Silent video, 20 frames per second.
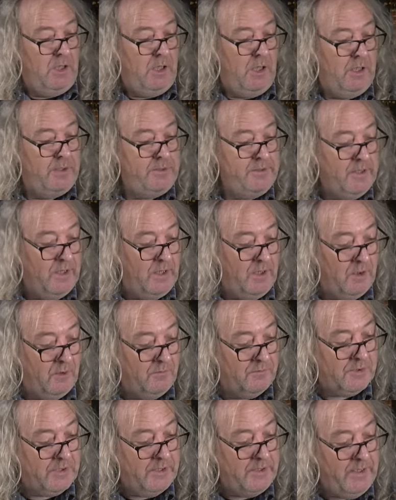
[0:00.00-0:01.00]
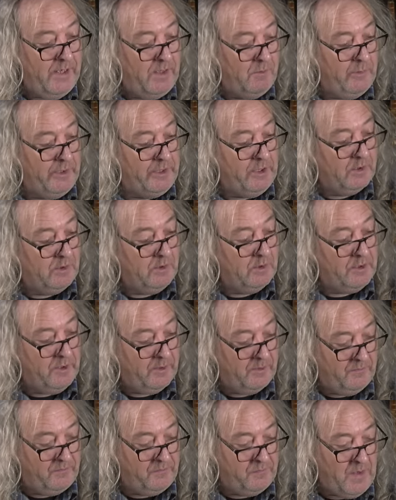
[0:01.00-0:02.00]
And obviously now we can look
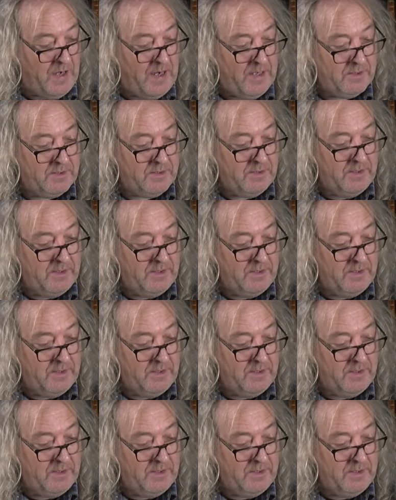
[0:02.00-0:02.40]
at the frets.